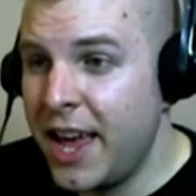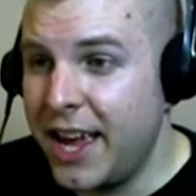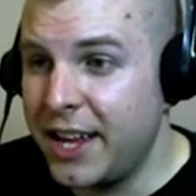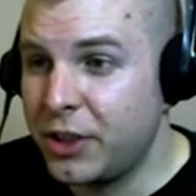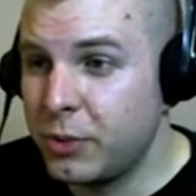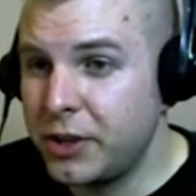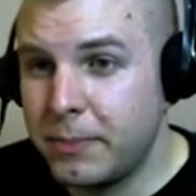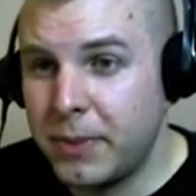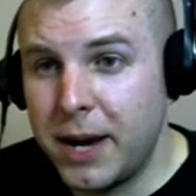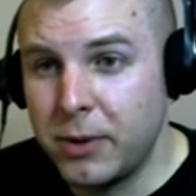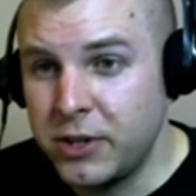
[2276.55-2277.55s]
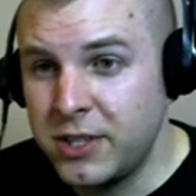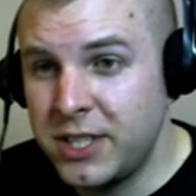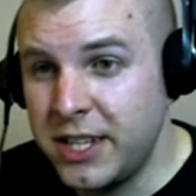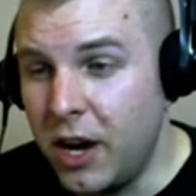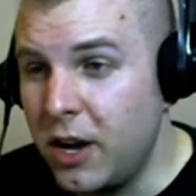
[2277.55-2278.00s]
And throughout the Bible, you
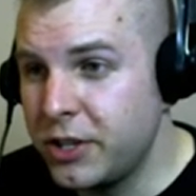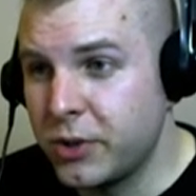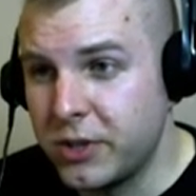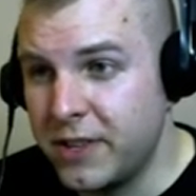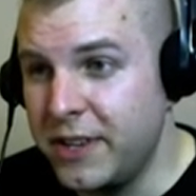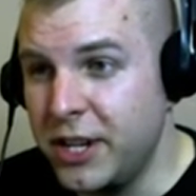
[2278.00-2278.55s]
see all sorts of